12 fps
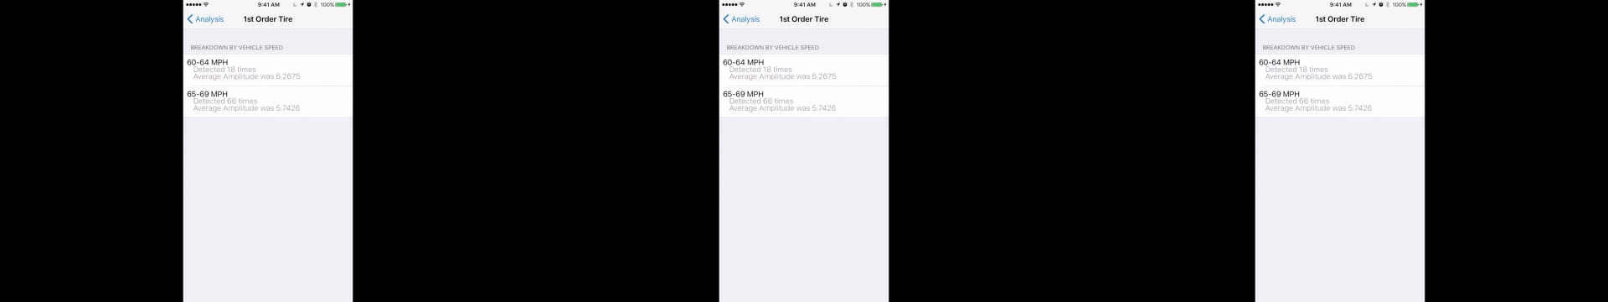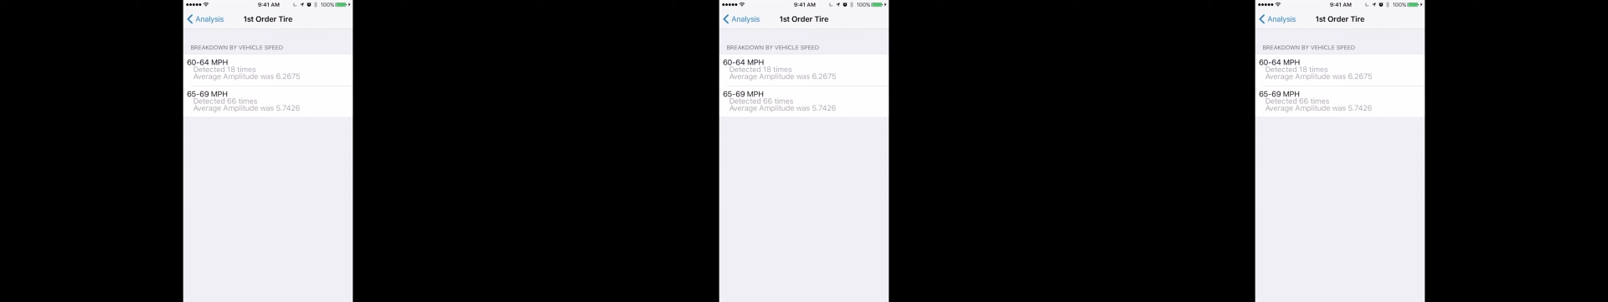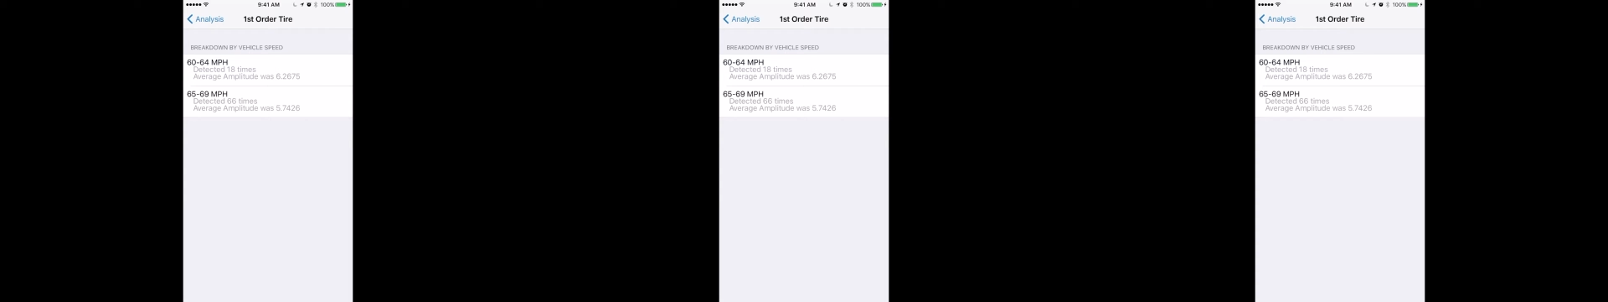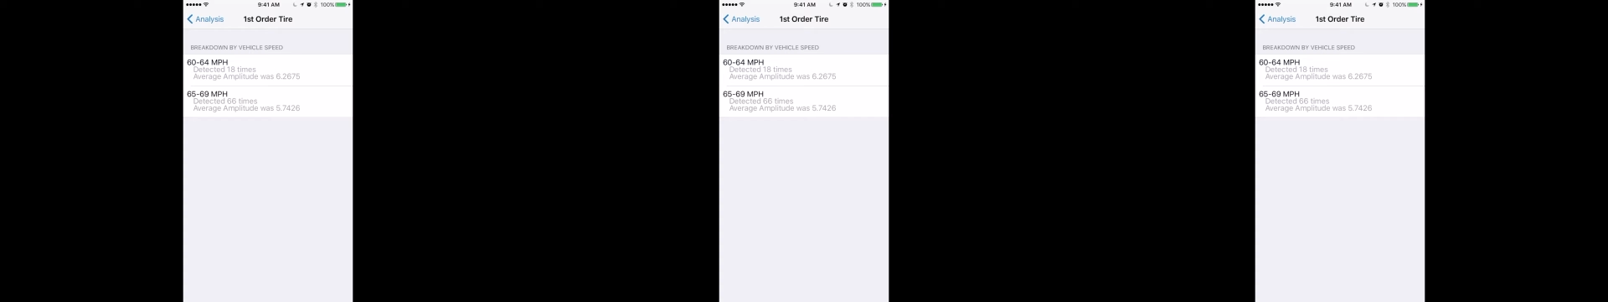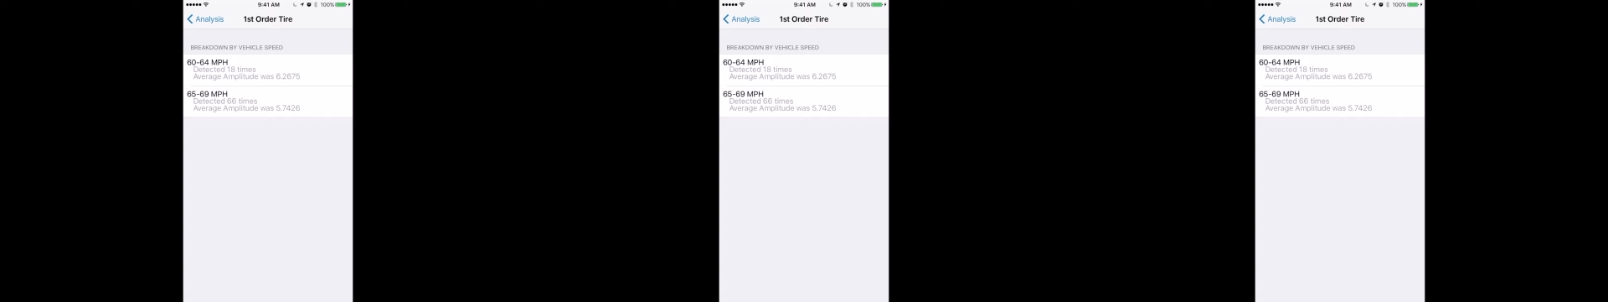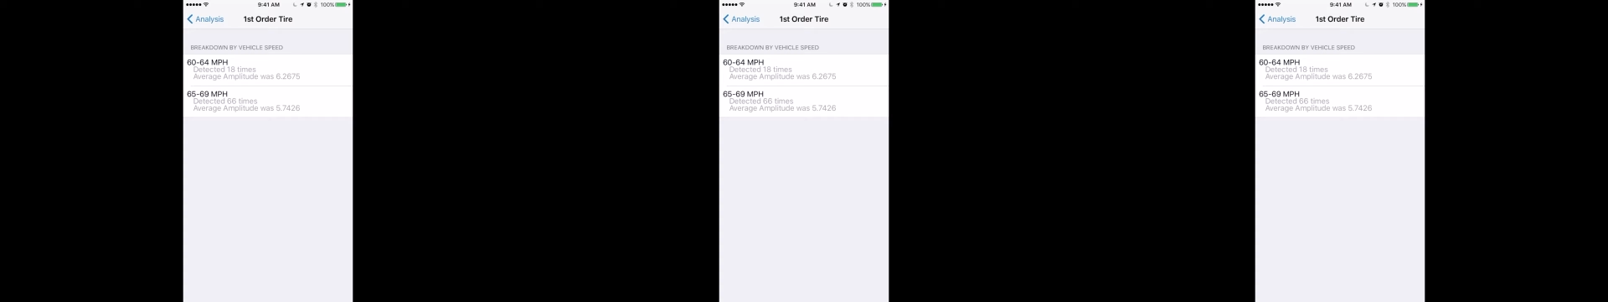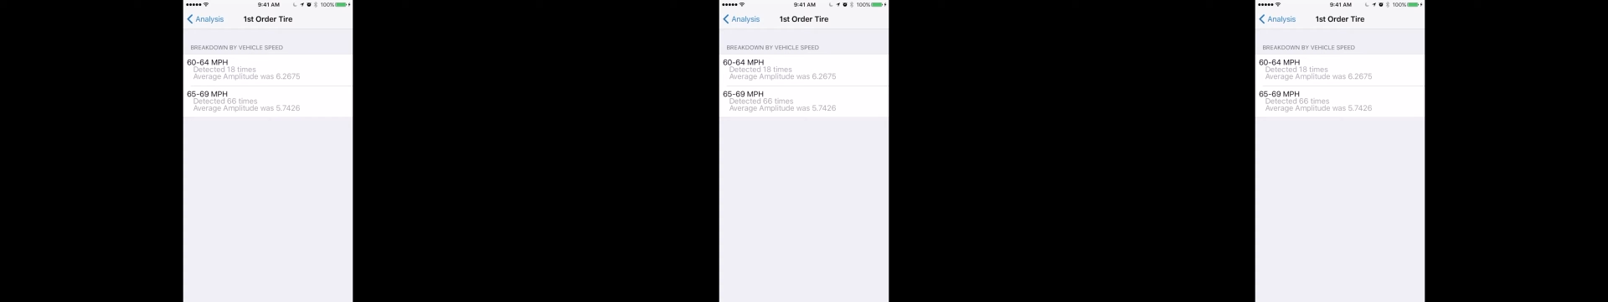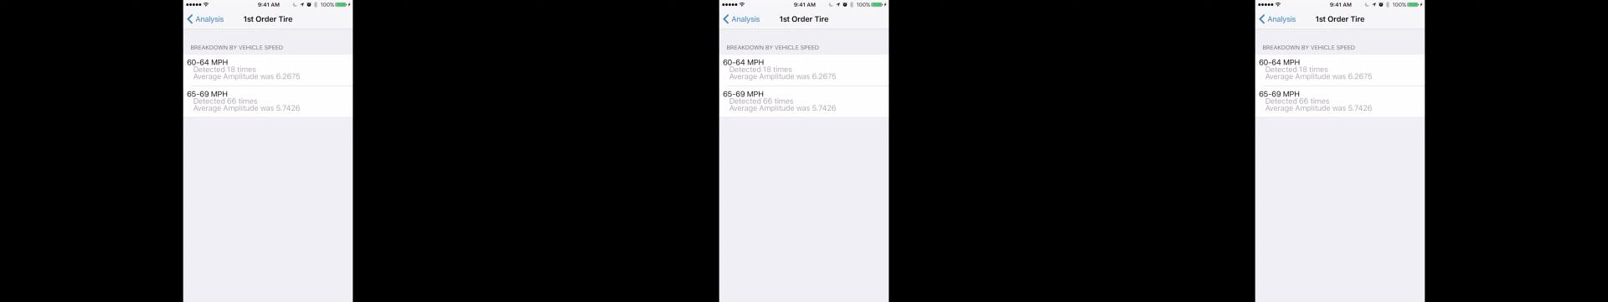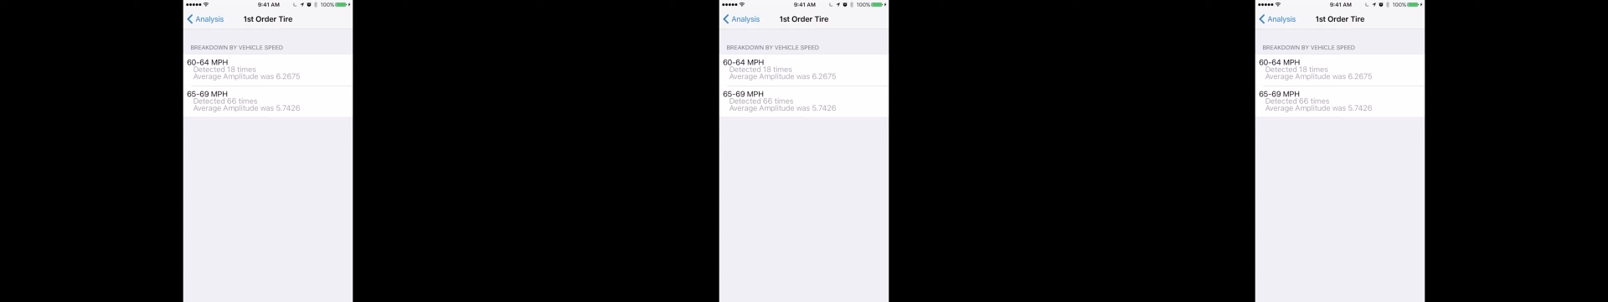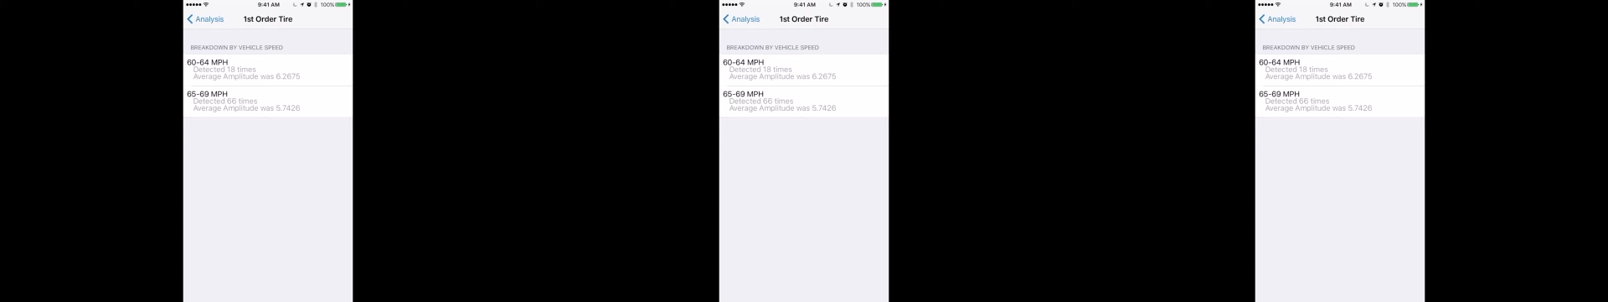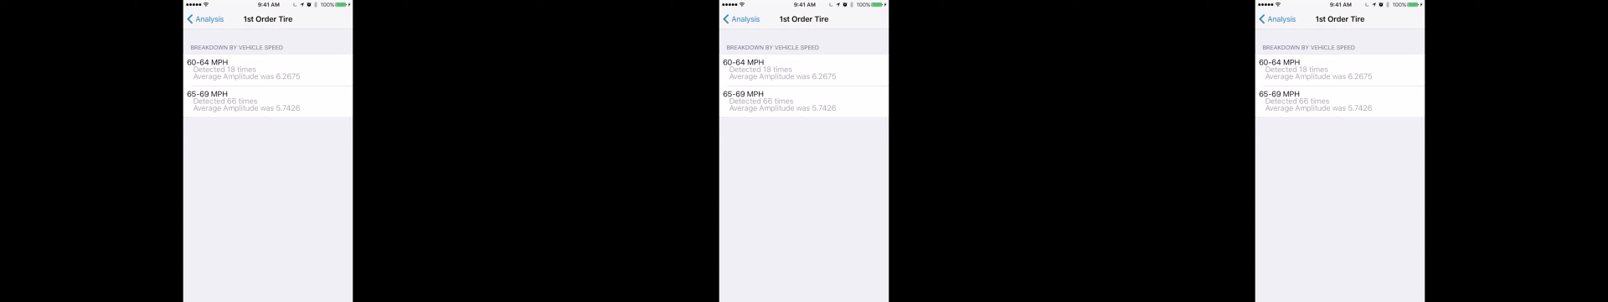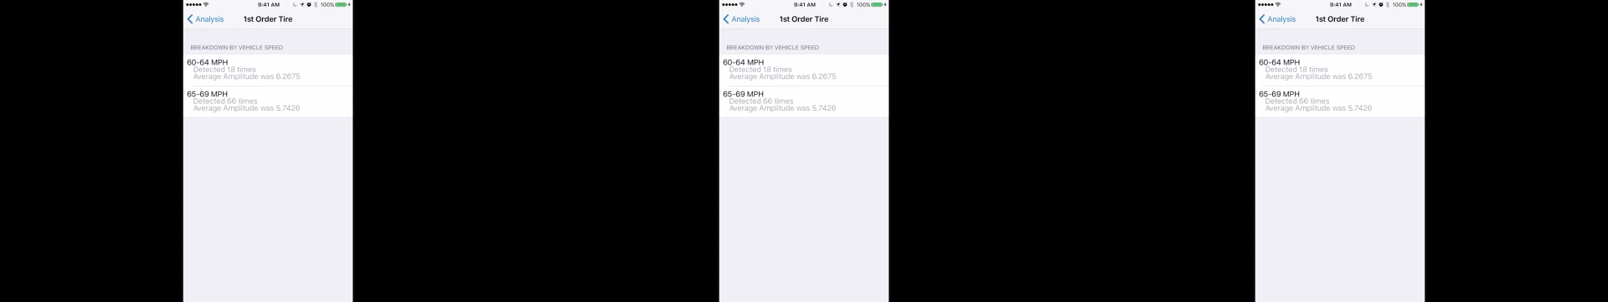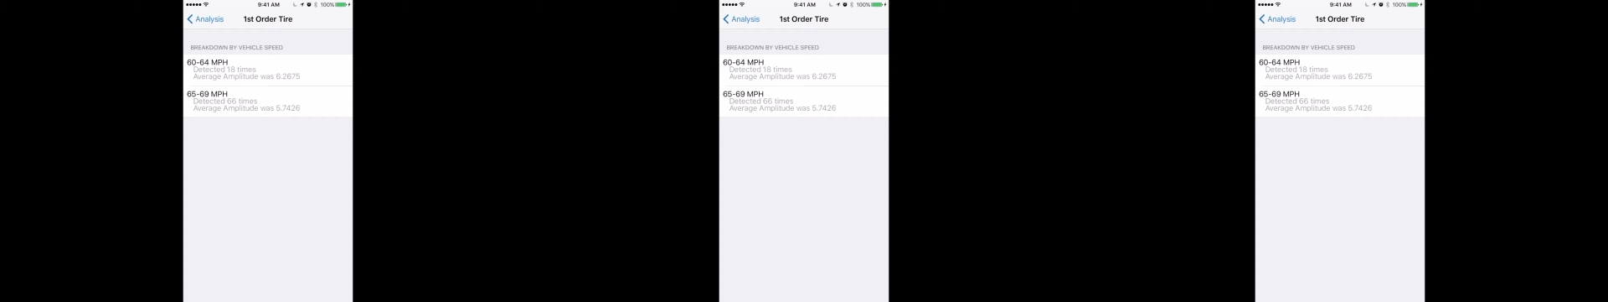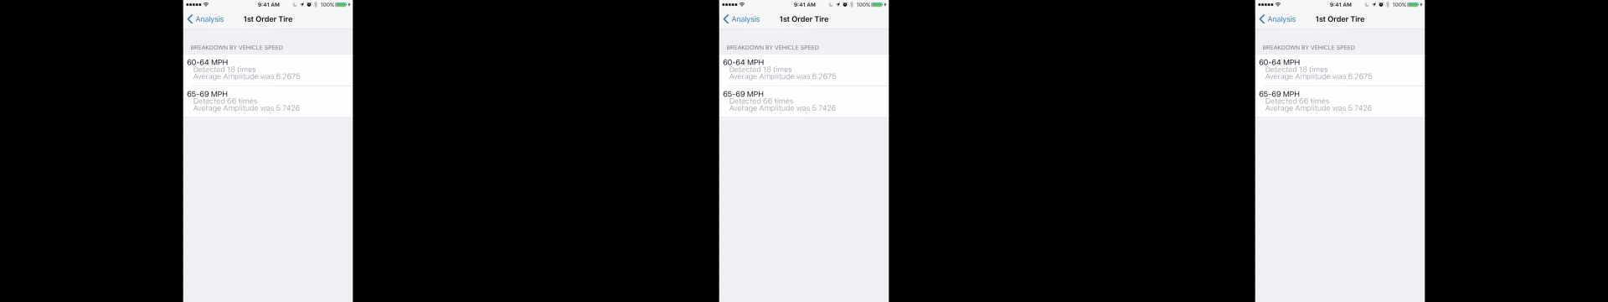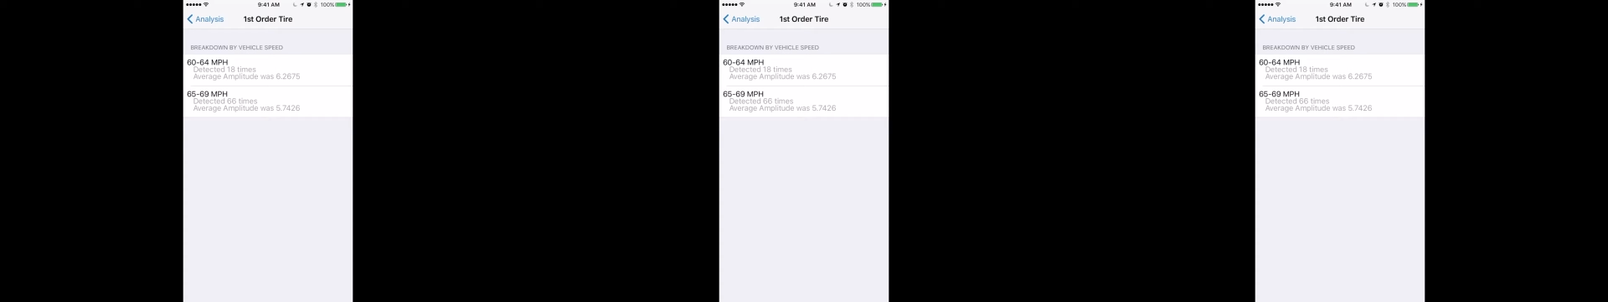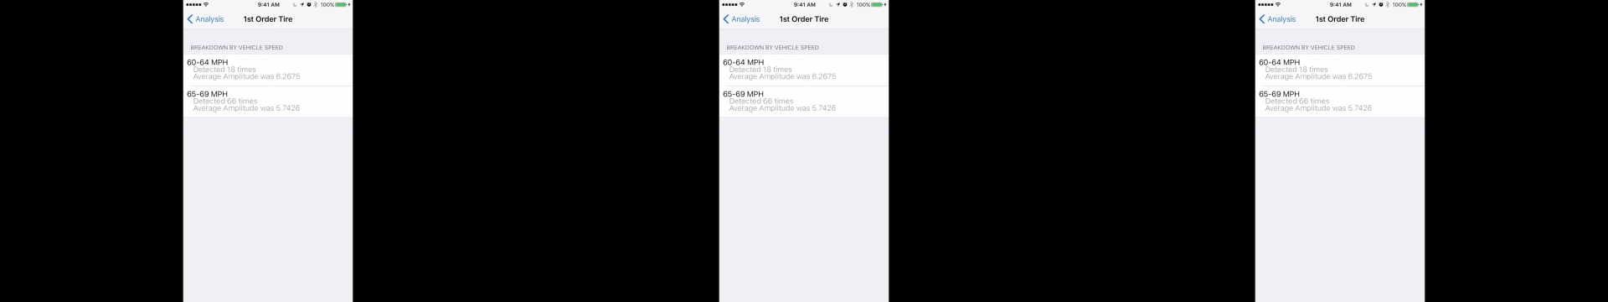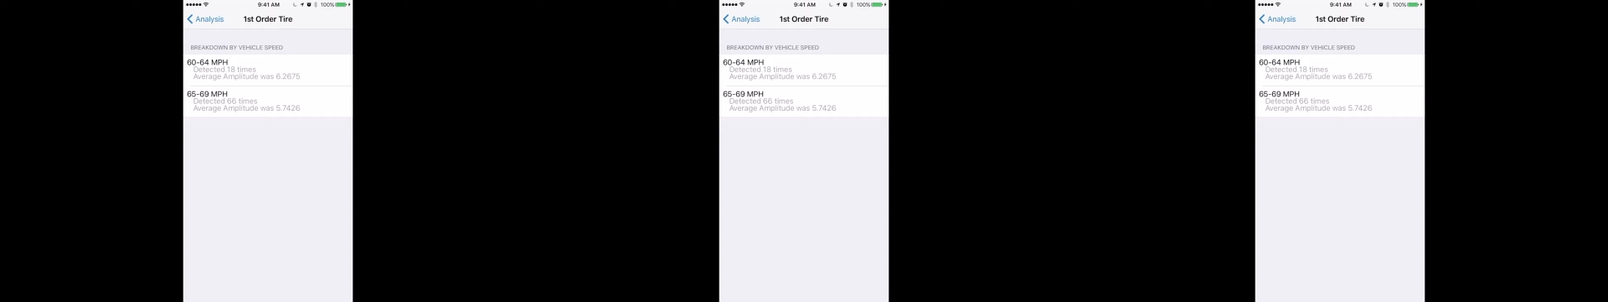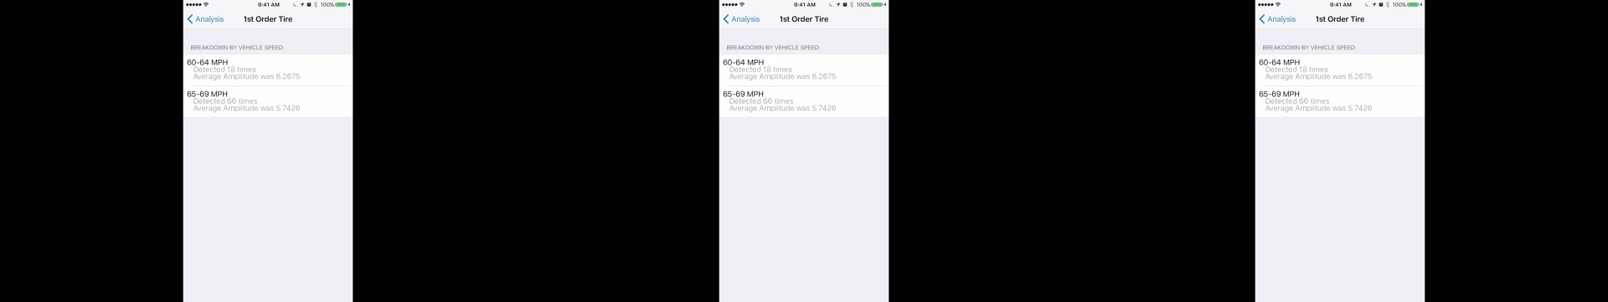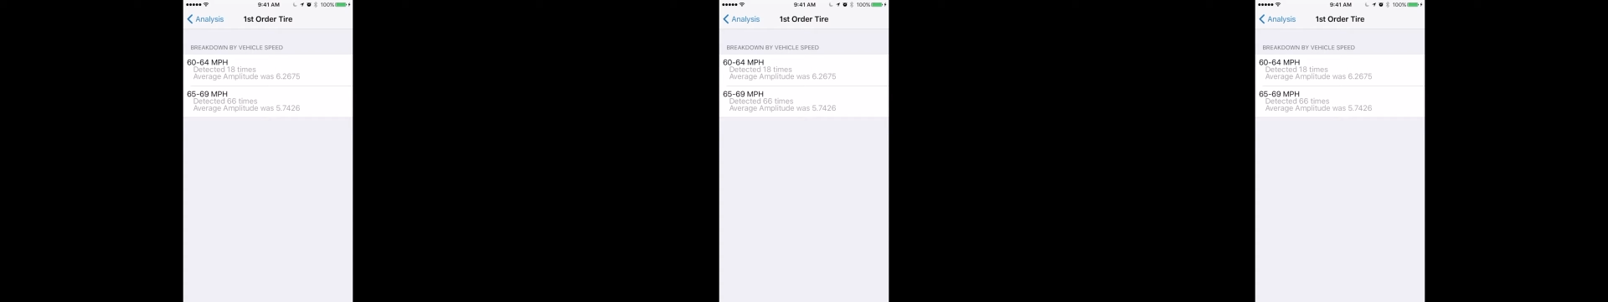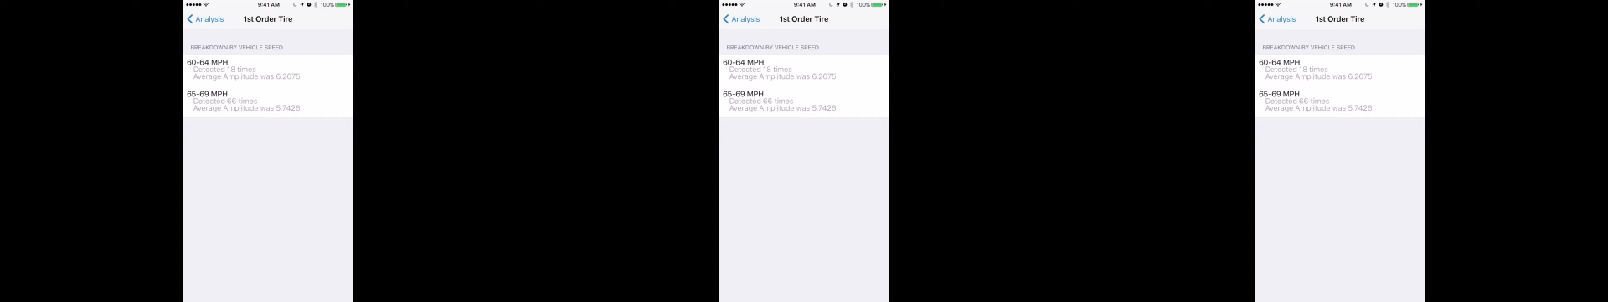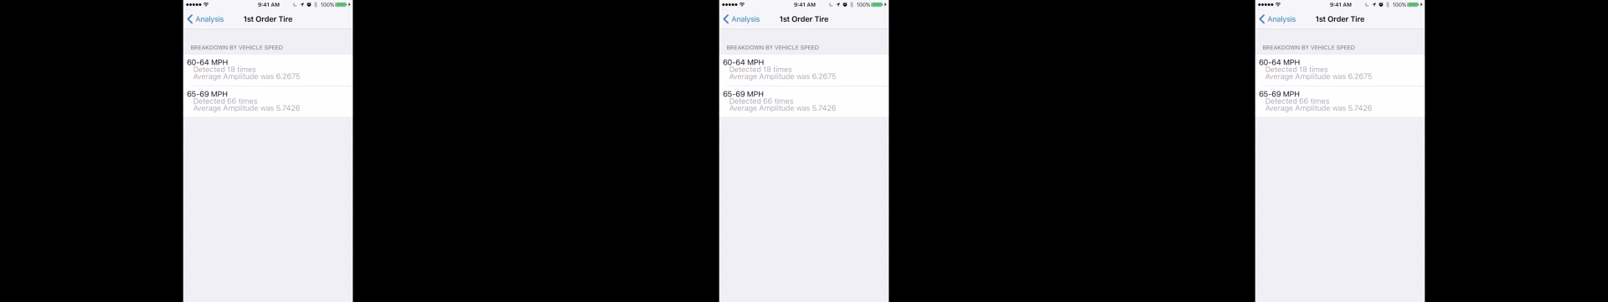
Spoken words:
No face is visible, so there are no lips to read.